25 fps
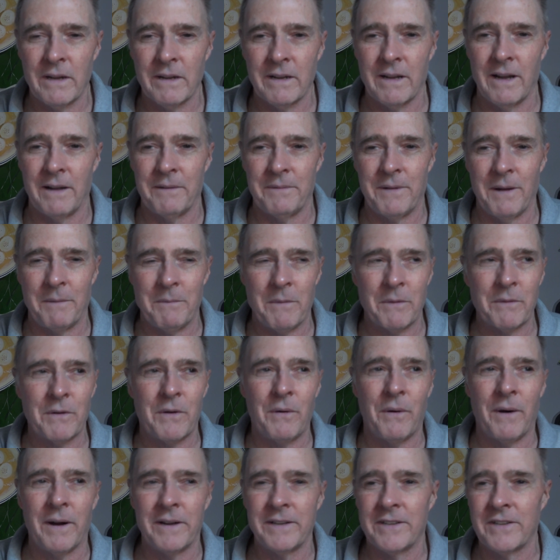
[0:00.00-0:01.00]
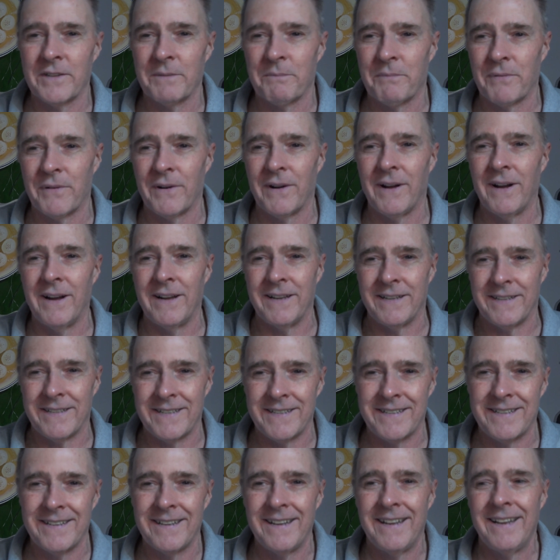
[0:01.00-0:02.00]
I'm quite
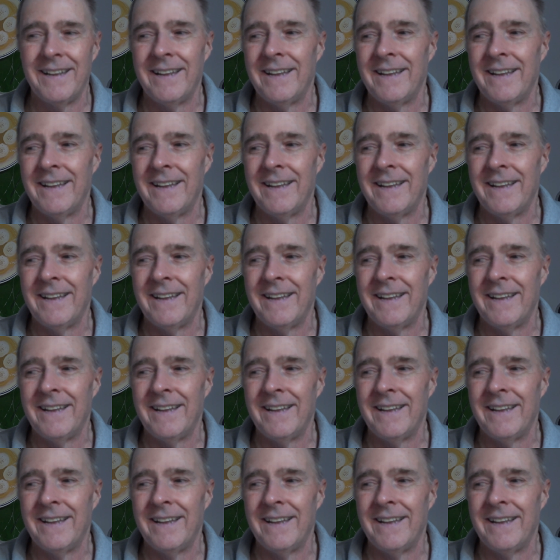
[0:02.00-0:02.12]
surprised.